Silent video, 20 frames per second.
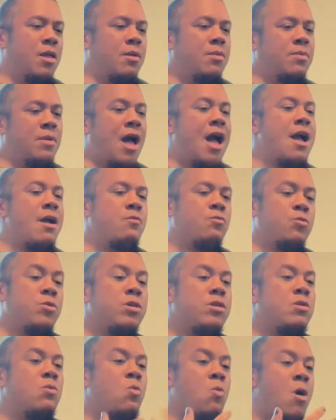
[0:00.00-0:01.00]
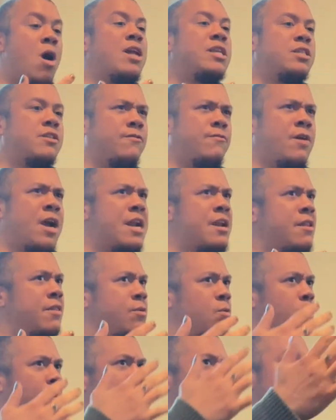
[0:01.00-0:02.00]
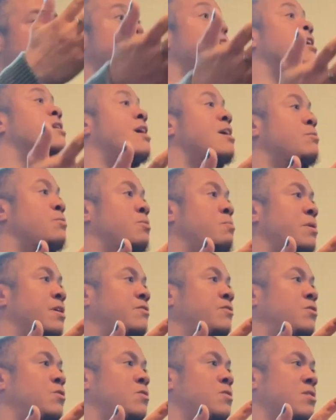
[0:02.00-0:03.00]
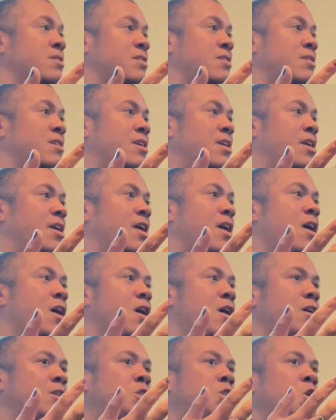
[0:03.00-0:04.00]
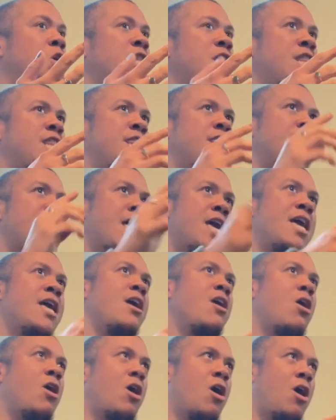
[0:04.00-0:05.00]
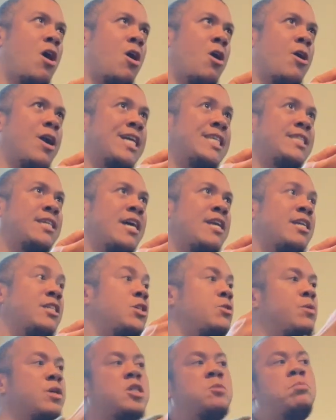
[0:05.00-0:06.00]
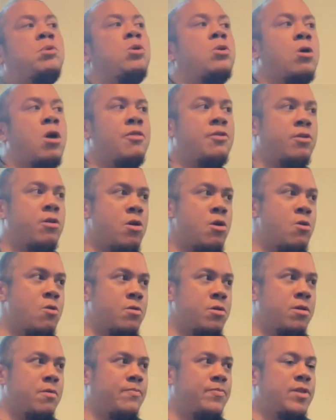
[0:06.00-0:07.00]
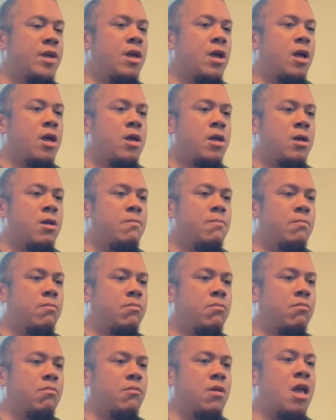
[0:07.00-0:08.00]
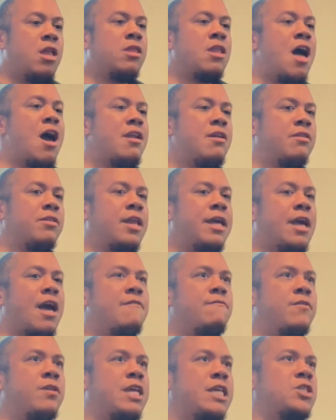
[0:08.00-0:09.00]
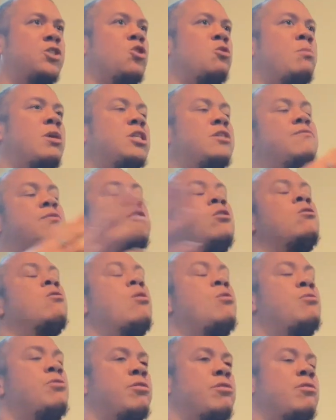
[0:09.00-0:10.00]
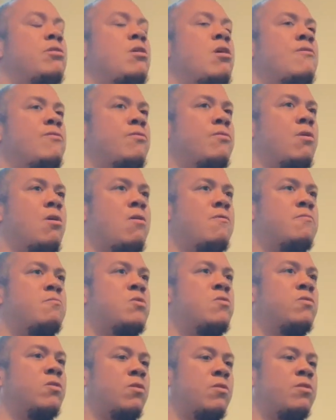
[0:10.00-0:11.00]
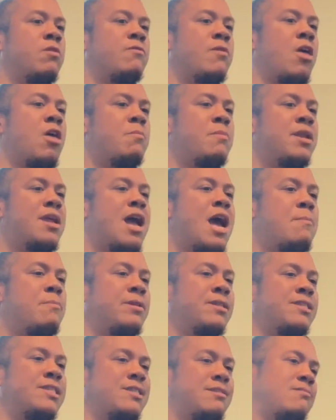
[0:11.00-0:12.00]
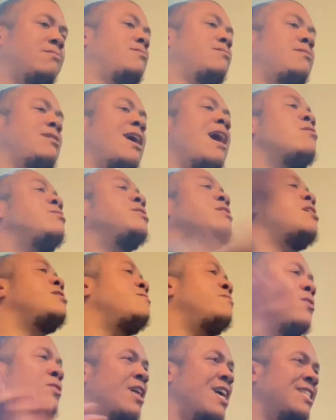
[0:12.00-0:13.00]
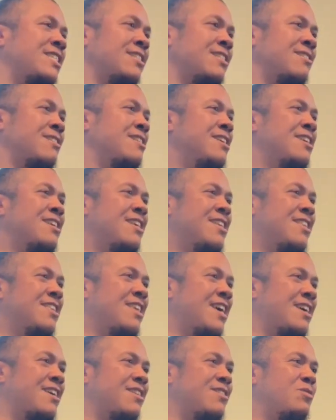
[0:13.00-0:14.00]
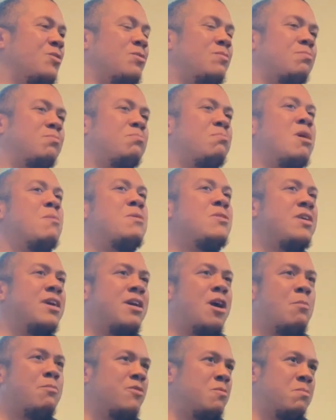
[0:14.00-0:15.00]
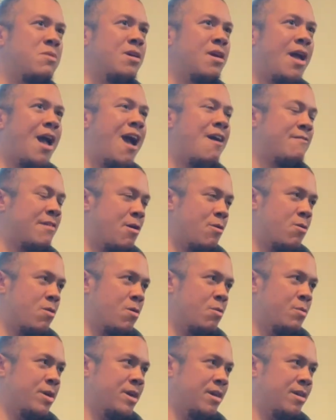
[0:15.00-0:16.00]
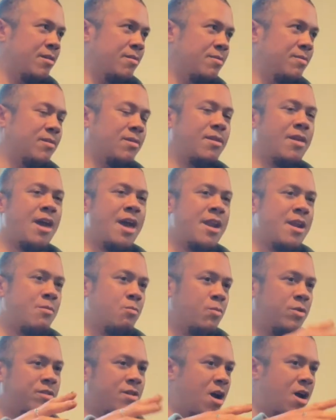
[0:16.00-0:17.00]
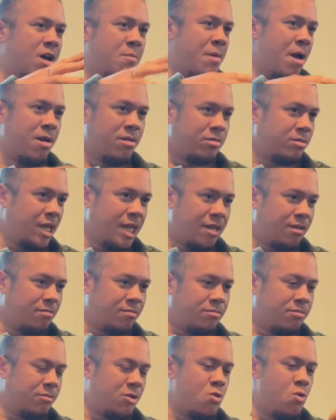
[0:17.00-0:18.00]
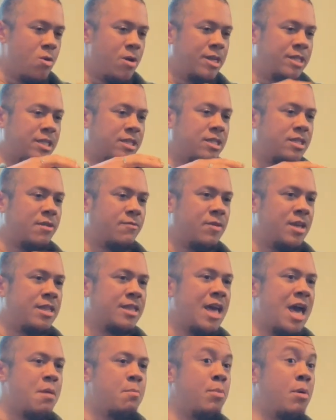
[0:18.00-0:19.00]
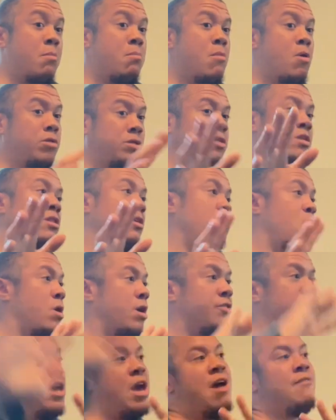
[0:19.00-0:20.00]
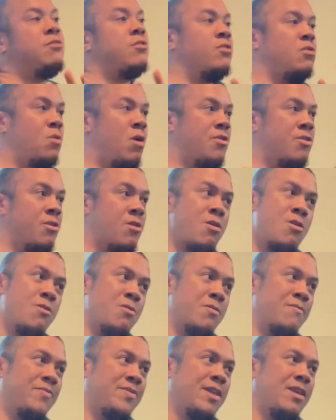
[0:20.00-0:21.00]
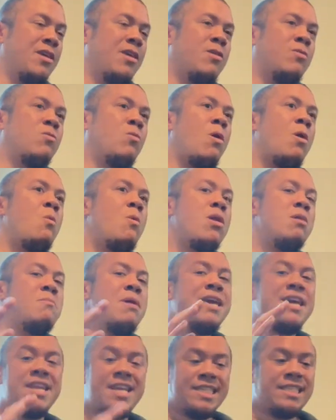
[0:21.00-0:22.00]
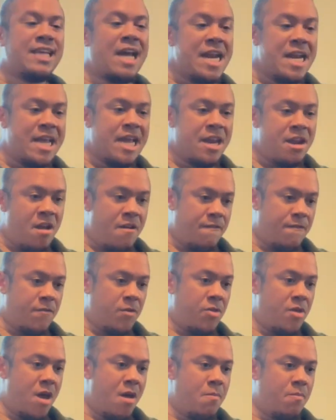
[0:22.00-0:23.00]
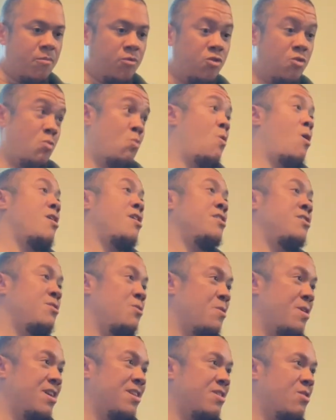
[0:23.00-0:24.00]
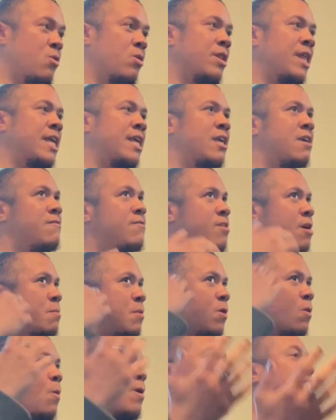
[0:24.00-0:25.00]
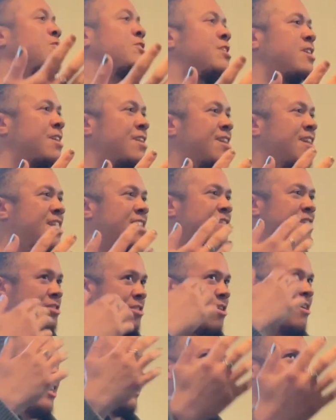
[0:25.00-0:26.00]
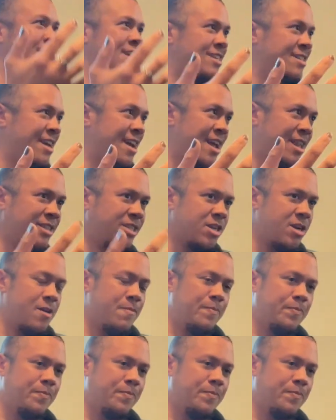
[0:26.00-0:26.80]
I really want to find the way to connect with my student so that they are excited to explore on their own. I feel like so much of the growth of musical development happens outside of the lesson. Like maybe they come to me a half hour a week and then we talk about like chords and stuff like that. But most of the work they have to do on their own. So I want to make it exciting enough for them to want to do it, or like give them a question that they're excited to answer.